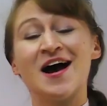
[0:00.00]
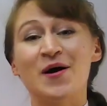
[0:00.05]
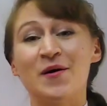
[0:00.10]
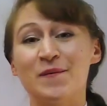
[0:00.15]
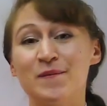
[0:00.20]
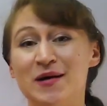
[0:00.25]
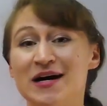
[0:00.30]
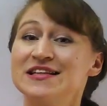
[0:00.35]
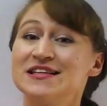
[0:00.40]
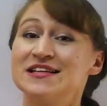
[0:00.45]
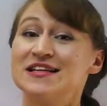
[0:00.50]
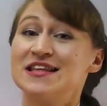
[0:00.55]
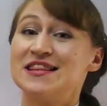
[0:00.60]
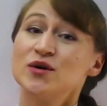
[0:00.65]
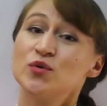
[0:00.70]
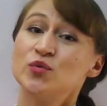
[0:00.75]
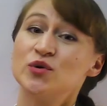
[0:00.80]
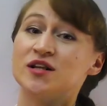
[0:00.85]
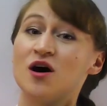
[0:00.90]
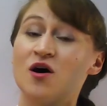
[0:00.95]
but
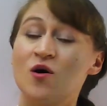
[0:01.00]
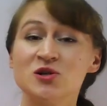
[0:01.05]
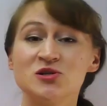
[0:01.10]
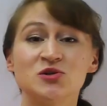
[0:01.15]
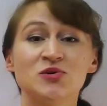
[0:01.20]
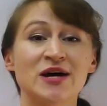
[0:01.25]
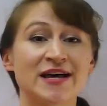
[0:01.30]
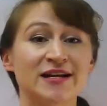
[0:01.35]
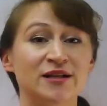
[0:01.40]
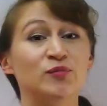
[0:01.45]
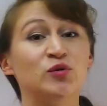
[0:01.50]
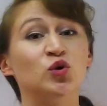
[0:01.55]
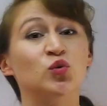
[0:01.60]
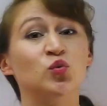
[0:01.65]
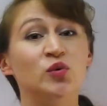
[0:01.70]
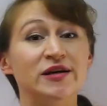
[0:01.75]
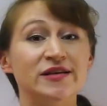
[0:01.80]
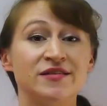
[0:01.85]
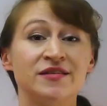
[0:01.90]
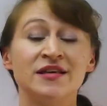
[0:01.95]
they will also help you
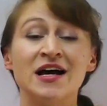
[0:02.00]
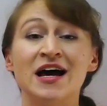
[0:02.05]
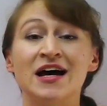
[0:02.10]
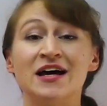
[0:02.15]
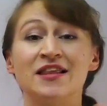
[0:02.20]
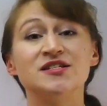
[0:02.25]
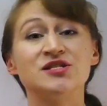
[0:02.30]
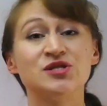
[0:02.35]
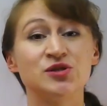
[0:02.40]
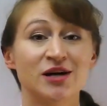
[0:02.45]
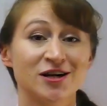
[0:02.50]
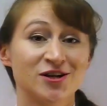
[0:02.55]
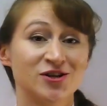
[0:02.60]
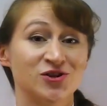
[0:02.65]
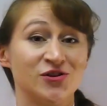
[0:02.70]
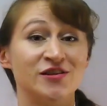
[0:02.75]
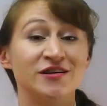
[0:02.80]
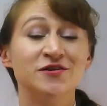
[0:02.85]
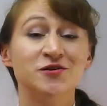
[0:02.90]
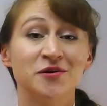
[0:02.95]
with the
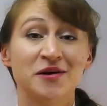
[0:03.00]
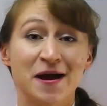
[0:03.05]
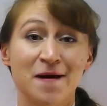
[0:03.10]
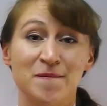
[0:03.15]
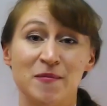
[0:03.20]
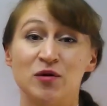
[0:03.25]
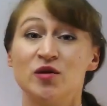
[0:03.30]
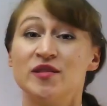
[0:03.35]
structure, the grammar.